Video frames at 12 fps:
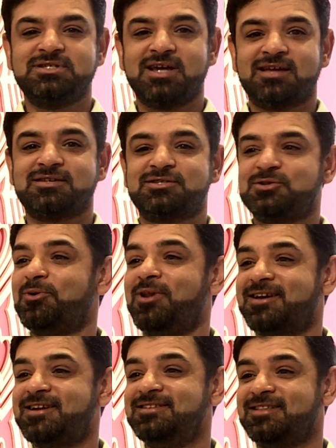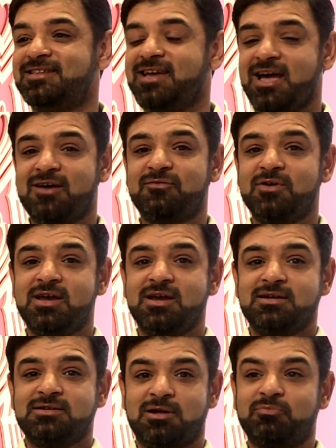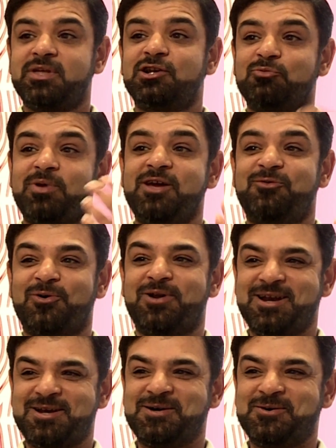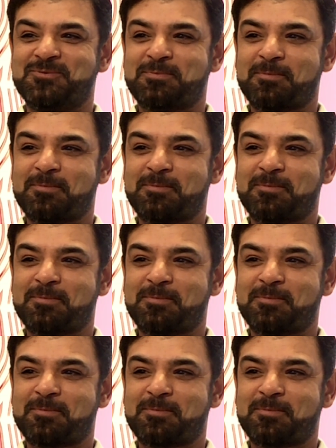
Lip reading: guys are so lucky that they have something to play for right now.